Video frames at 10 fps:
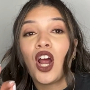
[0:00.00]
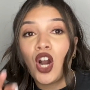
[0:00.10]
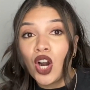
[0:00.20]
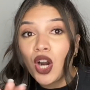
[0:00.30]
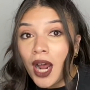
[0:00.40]

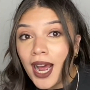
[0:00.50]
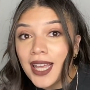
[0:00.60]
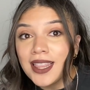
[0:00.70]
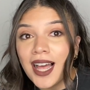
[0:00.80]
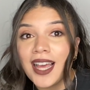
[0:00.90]
her
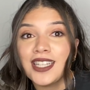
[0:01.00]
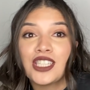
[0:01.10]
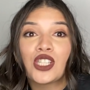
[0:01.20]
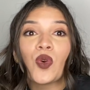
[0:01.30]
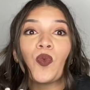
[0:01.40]

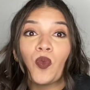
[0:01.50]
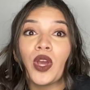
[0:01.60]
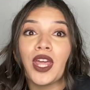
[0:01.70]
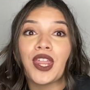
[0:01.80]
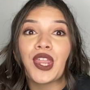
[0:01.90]
highlights
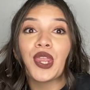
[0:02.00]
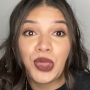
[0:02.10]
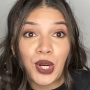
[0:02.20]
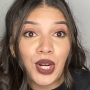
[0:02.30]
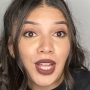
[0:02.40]
with
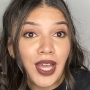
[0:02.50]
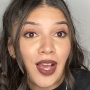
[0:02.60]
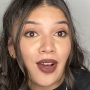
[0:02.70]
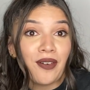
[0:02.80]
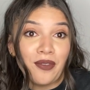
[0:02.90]

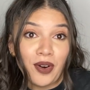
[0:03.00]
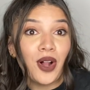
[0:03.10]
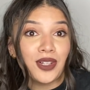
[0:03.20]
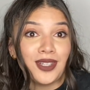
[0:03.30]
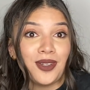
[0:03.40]
30
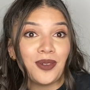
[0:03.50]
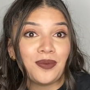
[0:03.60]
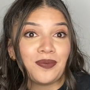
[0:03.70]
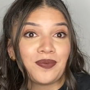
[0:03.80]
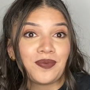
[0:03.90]
volume.